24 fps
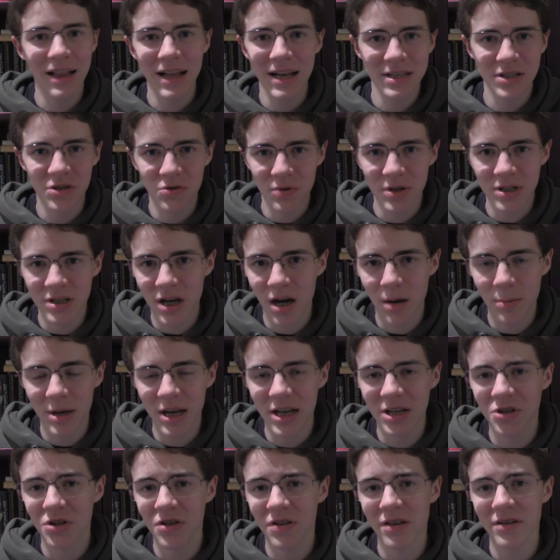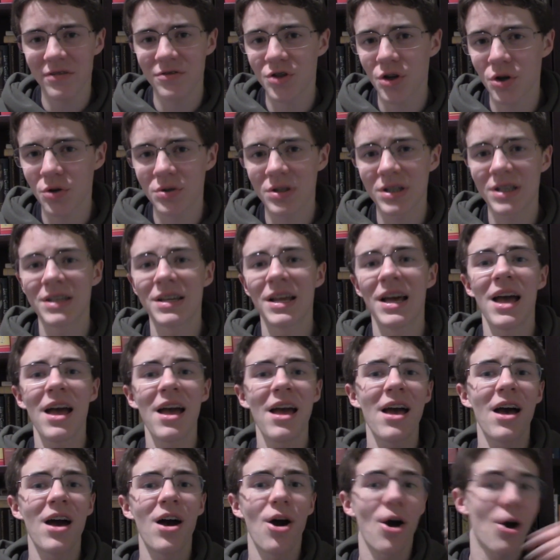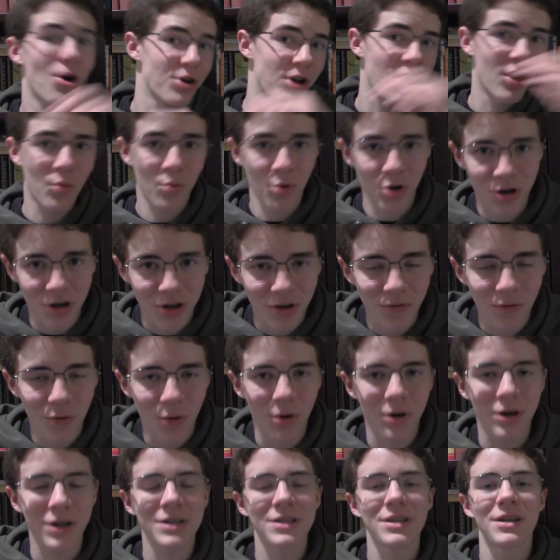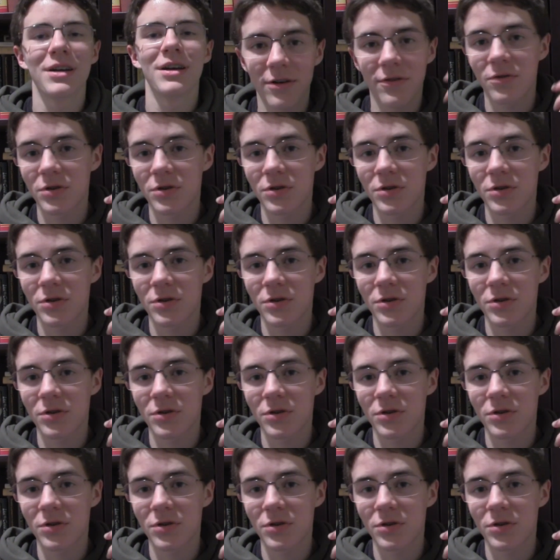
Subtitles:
race combination they have chosen are not working for it.